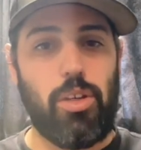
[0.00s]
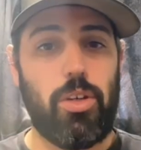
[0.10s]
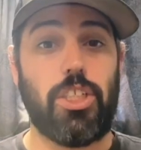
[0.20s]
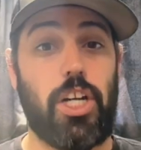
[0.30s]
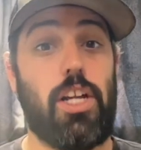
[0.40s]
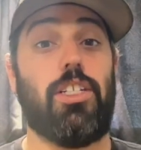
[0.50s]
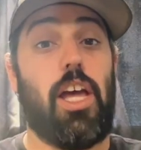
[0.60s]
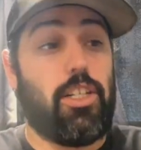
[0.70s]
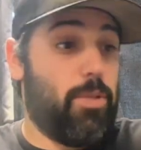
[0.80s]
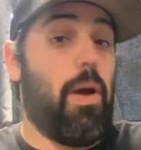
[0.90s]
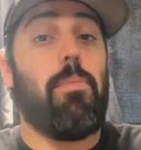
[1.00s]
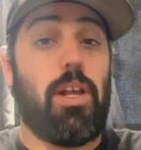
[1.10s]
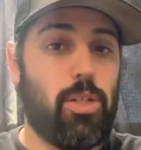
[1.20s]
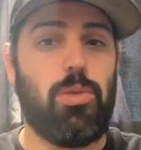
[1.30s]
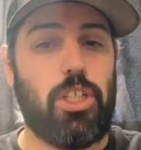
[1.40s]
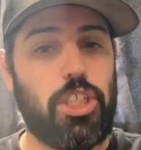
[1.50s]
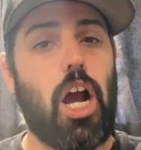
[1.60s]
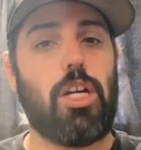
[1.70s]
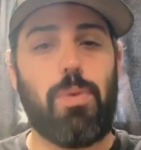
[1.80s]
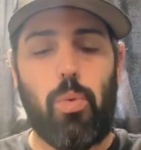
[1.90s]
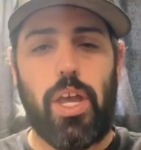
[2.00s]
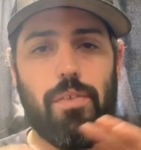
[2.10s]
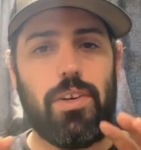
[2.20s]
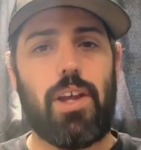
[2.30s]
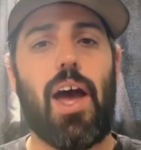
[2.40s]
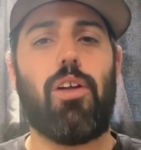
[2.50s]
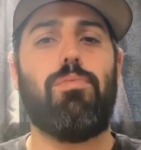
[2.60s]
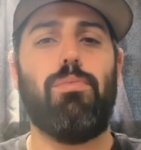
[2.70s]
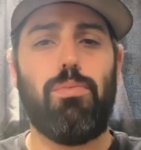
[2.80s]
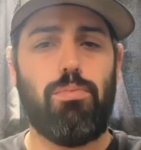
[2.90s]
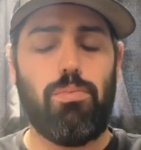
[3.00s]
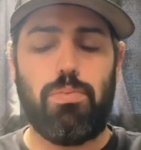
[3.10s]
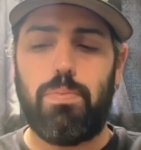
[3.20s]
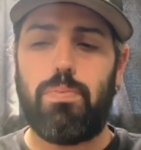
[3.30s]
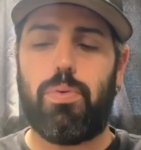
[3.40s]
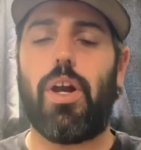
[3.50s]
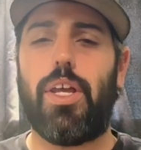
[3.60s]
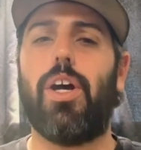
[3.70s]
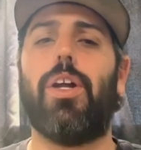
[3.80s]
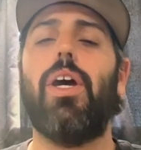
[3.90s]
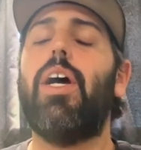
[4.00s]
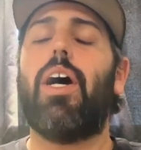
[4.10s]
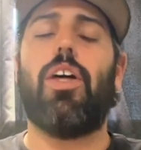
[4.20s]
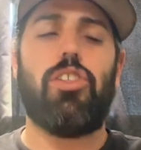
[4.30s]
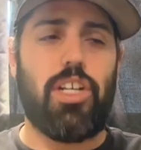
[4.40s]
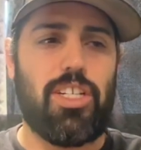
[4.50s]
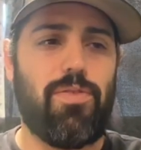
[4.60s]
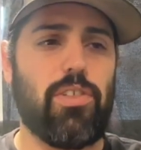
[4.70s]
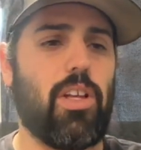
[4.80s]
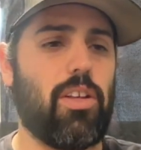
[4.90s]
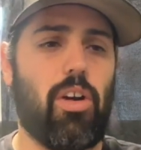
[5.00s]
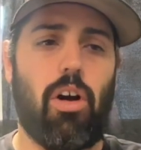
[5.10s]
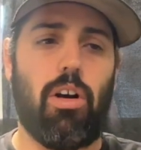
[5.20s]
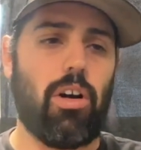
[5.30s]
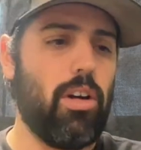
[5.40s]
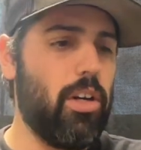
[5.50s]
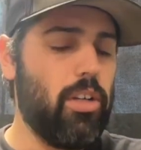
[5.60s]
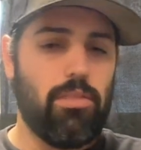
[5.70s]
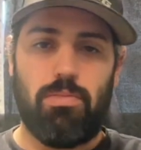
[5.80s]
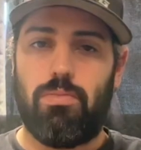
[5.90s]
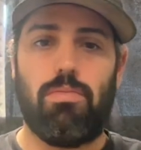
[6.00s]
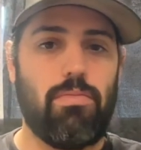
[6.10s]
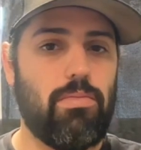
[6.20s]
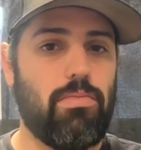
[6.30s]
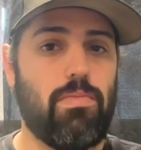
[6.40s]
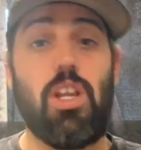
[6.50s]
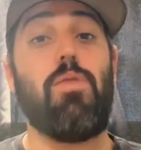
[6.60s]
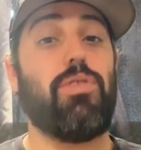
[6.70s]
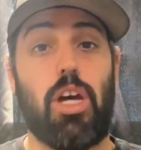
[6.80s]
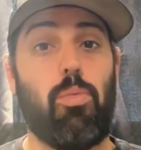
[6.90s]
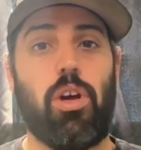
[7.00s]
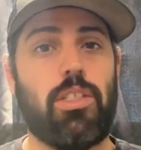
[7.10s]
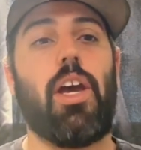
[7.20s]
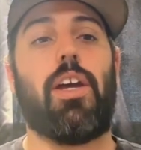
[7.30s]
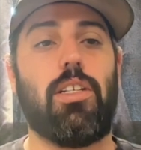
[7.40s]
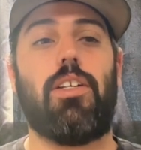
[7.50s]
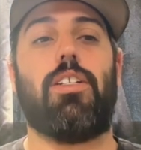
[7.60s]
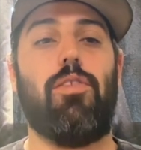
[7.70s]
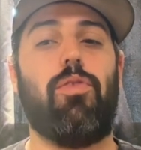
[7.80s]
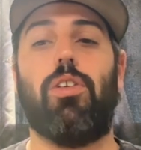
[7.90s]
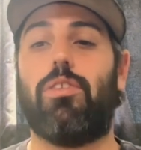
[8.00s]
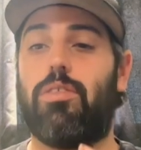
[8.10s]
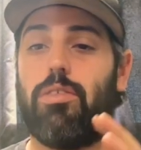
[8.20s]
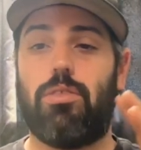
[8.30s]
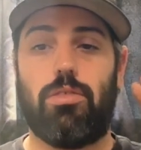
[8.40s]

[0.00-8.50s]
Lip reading: you can change that just by messing with the shocks, but we have it dialed pretty good. The 60 foot's on the car, deep sub 1 second, 60 foots.